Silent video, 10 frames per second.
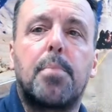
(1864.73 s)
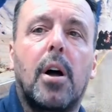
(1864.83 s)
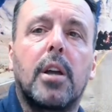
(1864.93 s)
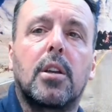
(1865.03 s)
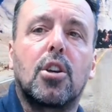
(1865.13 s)

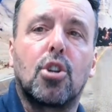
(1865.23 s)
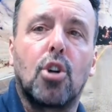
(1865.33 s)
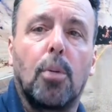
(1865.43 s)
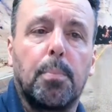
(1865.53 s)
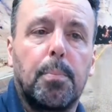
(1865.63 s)
bike,
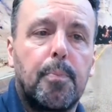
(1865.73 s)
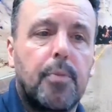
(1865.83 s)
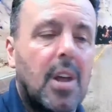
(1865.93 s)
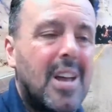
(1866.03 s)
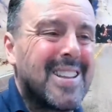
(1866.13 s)
gone,
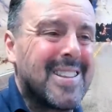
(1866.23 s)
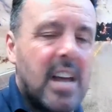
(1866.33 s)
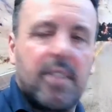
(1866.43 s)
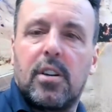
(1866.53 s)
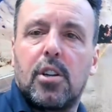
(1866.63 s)

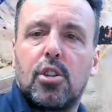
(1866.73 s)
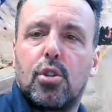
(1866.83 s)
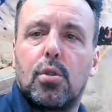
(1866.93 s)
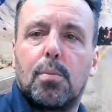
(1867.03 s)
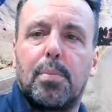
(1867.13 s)
never
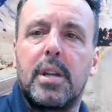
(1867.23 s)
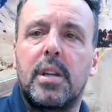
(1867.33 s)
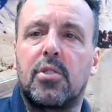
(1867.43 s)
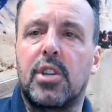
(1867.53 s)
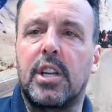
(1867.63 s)
to be
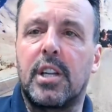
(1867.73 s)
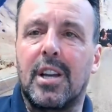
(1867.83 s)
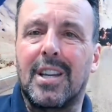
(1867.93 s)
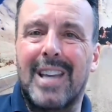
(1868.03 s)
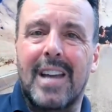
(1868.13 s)
seen
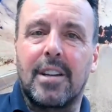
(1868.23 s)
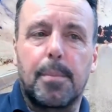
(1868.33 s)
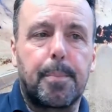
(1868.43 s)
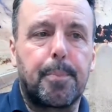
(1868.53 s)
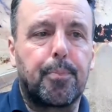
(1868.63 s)
again.
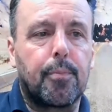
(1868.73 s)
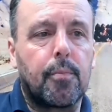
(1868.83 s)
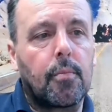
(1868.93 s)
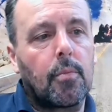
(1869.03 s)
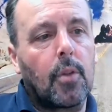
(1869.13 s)

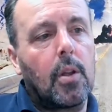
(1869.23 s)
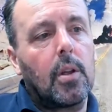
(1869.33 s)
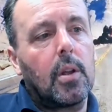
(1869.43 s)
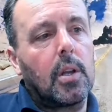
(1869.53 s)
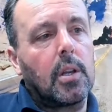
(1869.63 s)

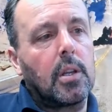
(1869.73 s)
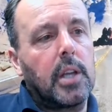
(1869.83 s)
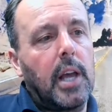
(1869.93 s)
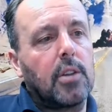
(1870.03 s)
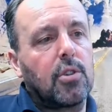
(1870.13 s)

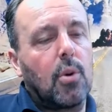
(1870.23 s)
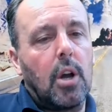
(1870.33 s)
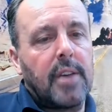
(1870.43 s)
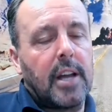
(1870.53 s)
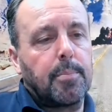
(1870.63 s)
Yeah, so
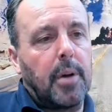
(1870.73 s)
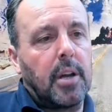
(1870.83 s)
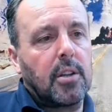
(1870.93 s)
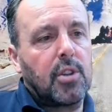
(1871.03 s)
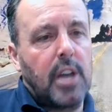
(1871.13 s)
I've had
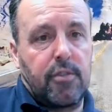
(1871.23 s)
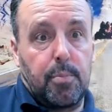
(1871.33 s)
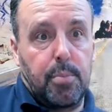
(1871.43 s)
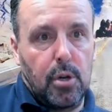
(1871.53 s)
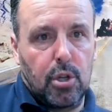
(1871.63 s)
bike theft
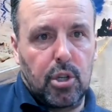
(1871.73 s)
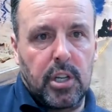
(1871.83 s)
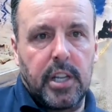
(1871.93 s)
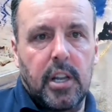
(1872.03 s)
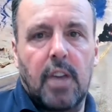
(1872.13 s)

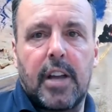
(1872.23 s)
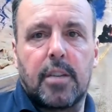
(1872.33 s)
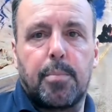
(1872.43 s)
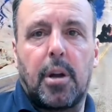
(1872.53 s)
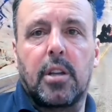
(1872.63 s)
personally. I've
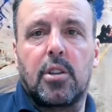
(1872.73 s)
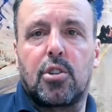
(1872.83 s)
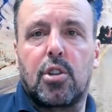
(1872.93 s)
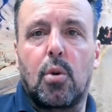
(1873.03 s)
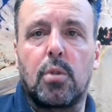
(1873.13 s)
had bikes
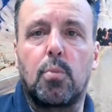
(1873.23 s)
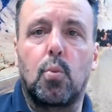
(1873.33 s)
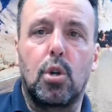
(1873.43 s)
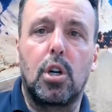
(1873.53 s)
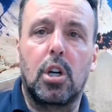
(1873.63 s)
stolen at
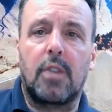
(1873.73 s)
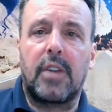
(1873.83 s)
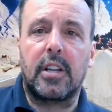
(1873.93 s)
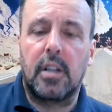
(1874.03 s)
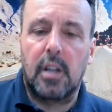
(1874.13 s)
work. I've
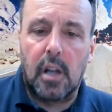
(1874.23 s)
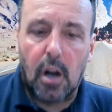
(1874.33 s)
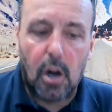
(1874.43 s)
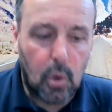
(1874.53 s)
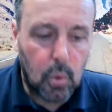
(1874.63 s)
had a
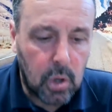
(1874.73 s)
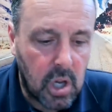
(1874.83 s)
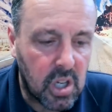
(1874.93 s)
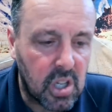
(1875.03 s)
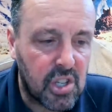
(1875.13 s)
whole
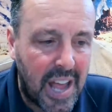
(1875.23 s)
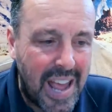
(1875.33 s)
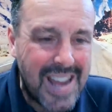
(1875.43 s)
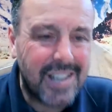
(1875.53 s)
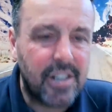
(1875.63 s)

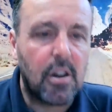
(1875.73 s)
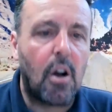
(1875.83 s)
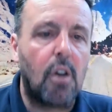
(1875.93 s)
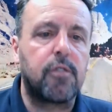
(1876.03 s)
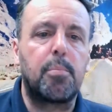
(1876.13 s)
container
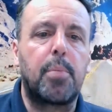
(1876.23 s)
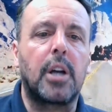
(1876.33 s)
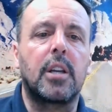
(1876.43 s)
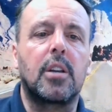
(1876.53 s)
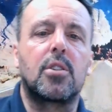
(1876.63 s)
of
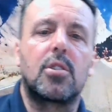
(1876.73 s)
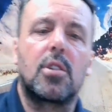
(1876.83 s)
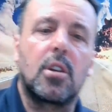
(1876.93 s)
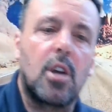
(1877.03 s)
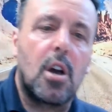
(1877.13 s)
bikes
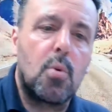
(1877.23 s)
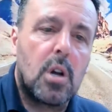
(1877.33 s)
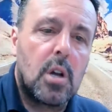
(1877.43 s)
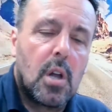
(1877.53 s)
go,